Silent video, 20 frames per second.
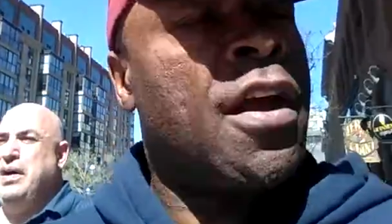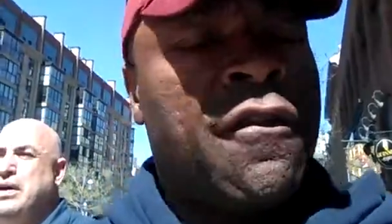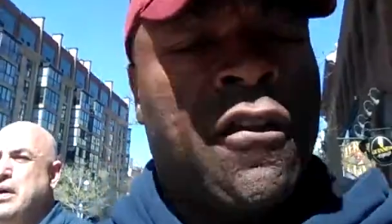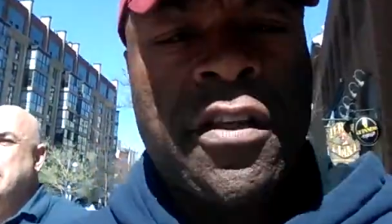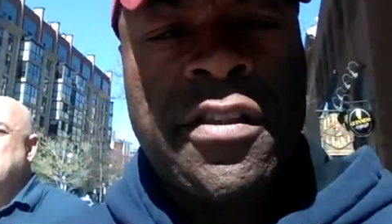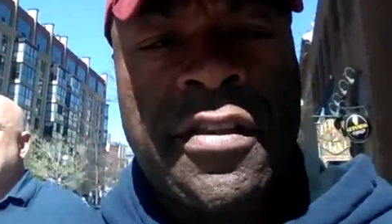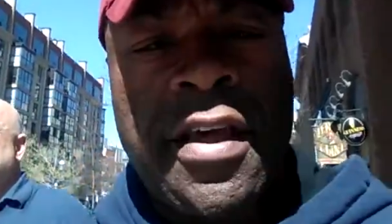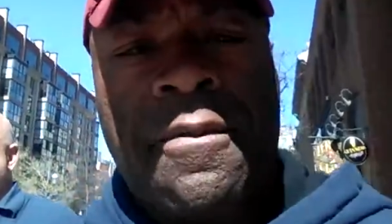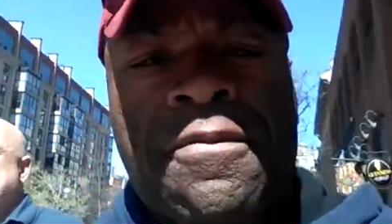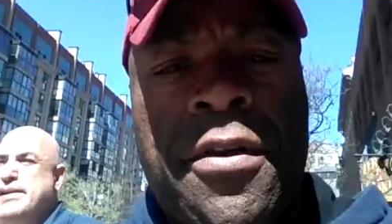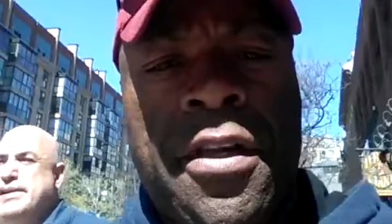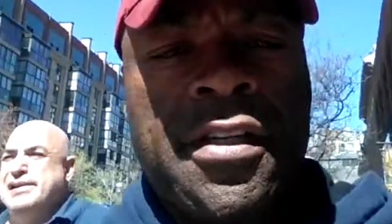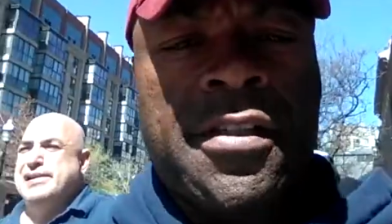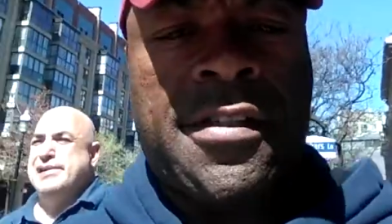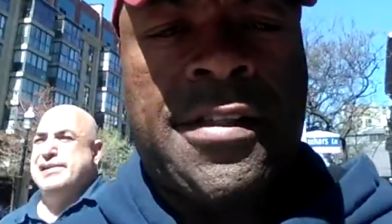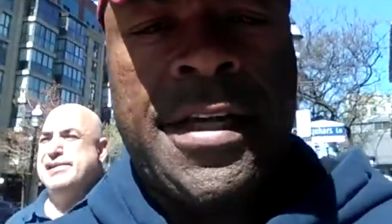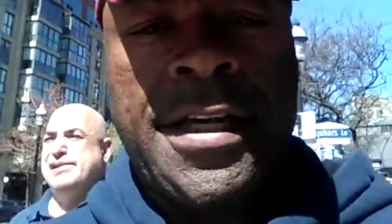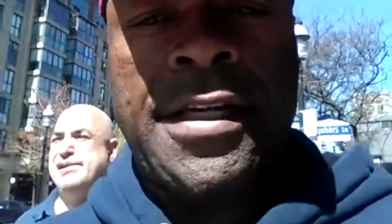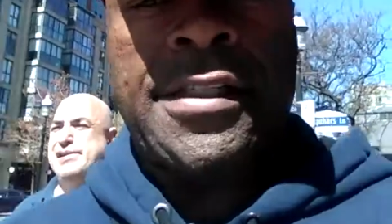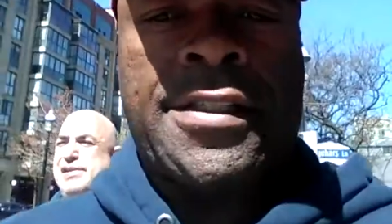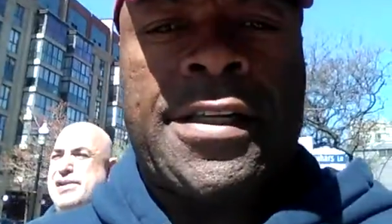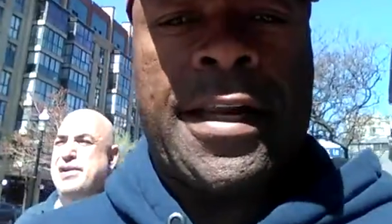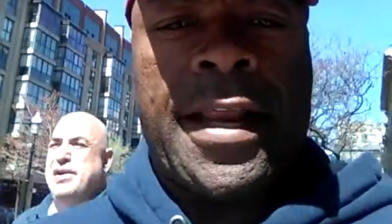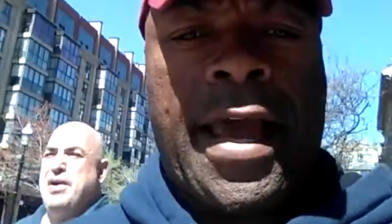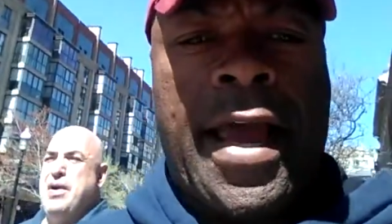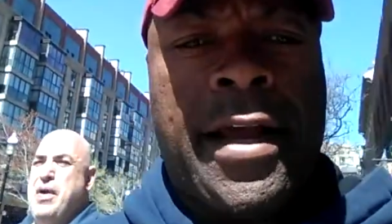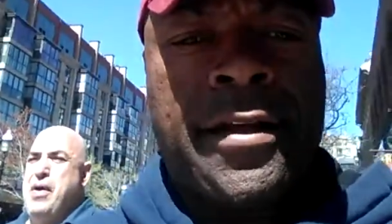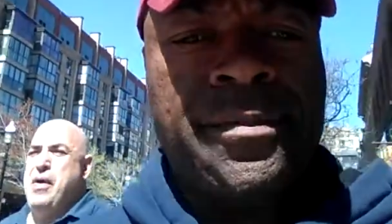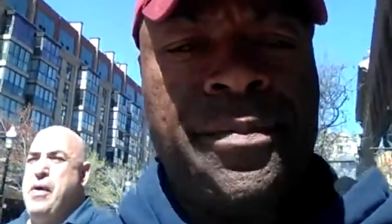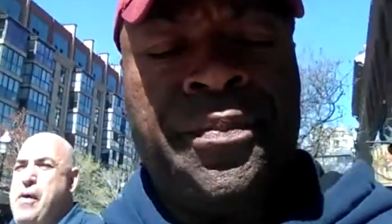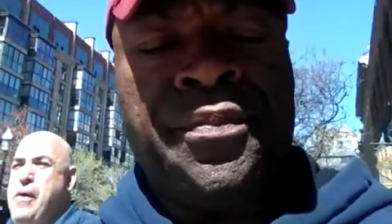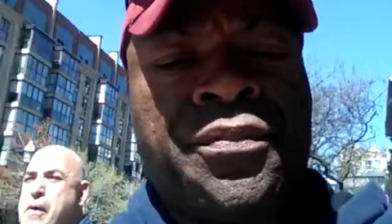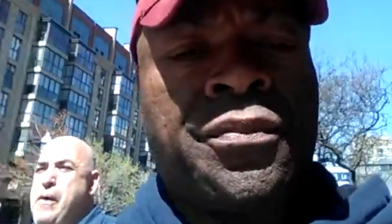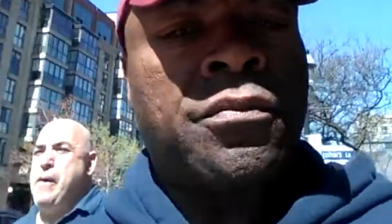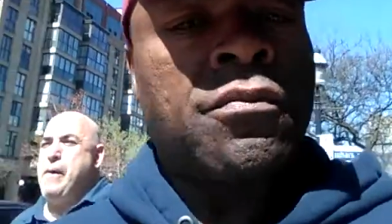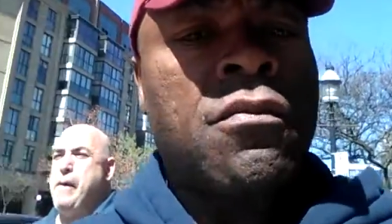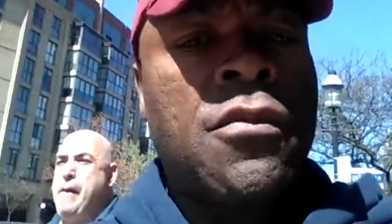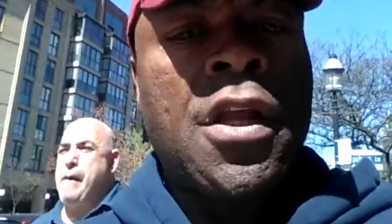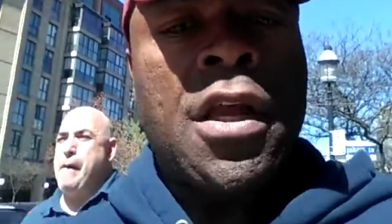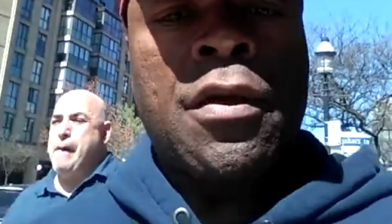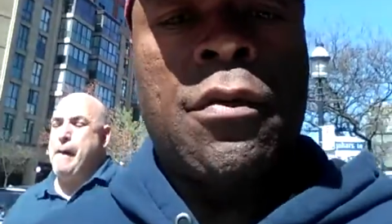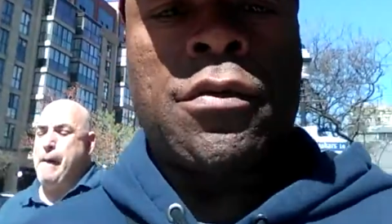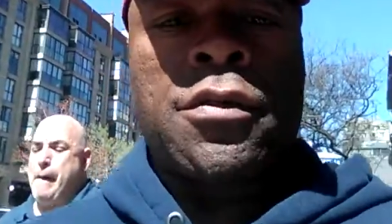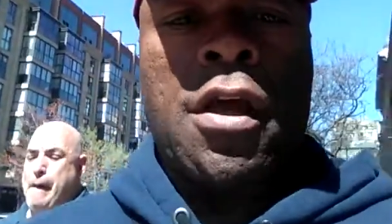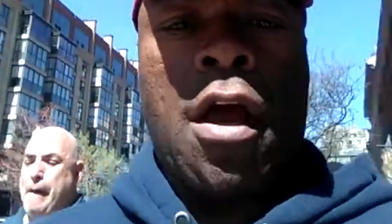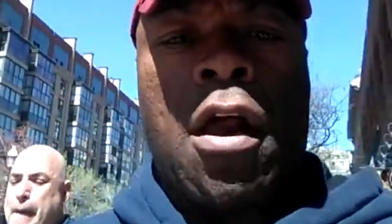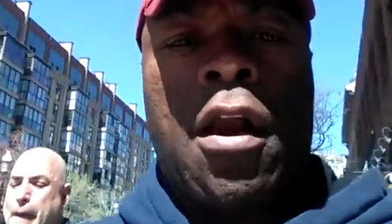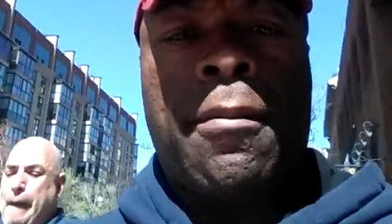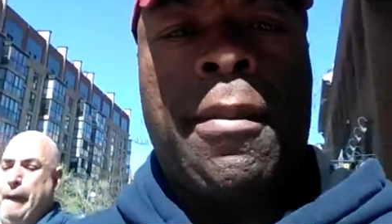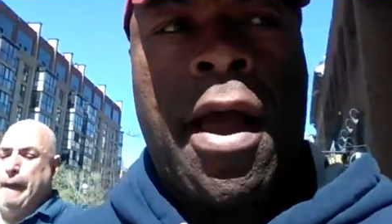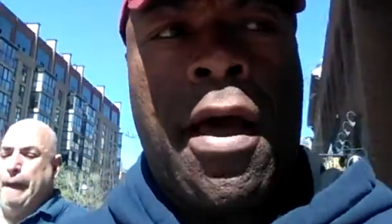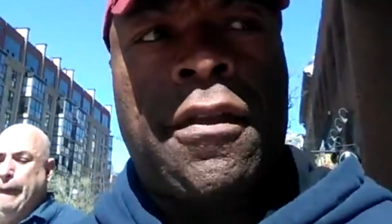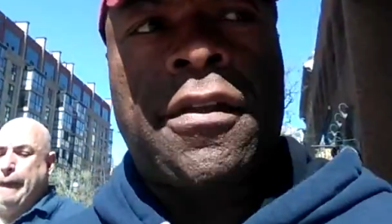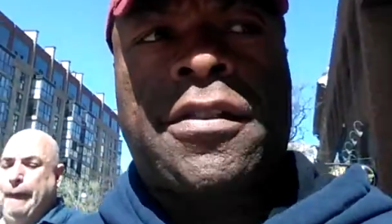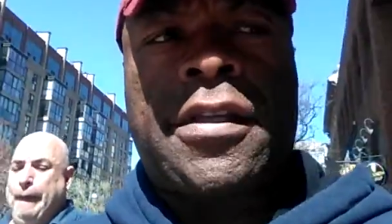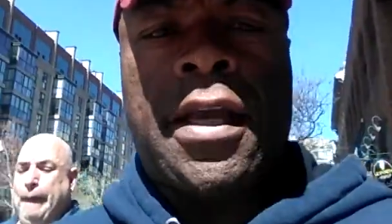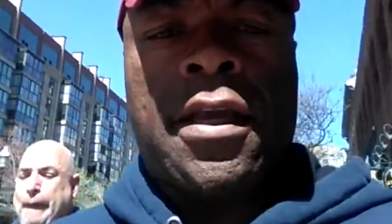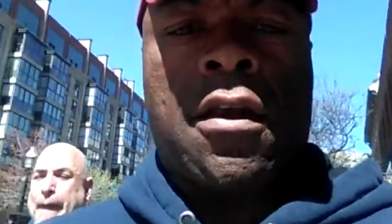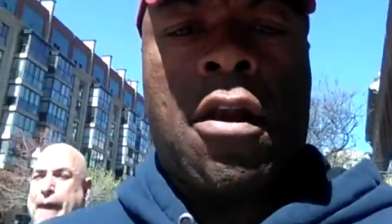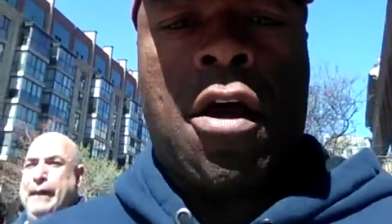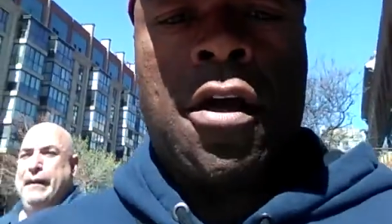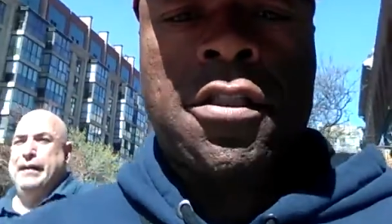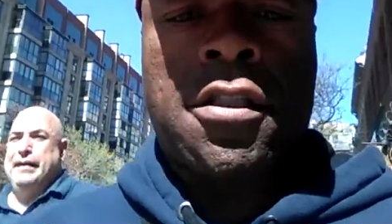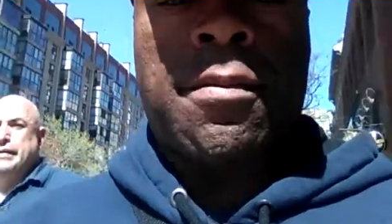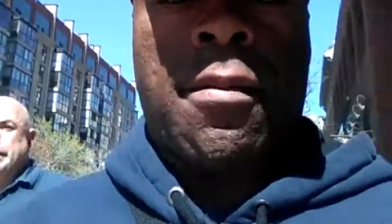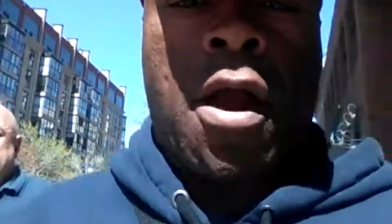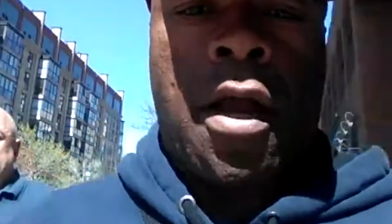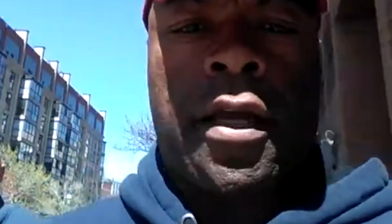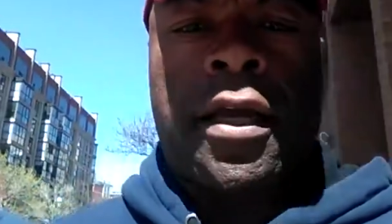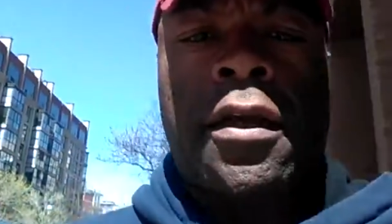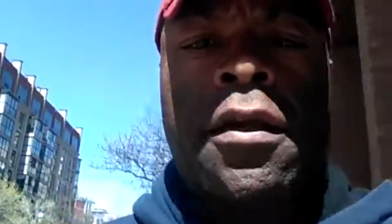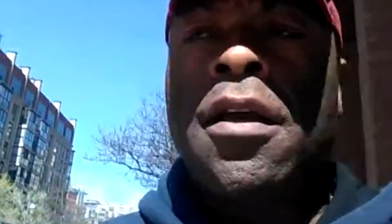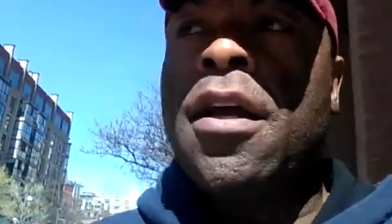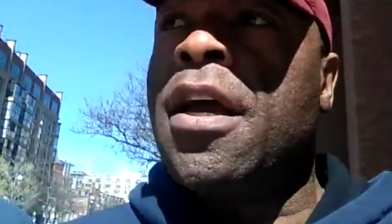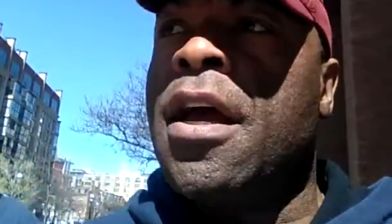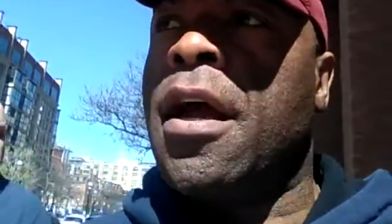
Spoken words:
For Stephanie's Tea today, it was all about the St. Lawrence Market.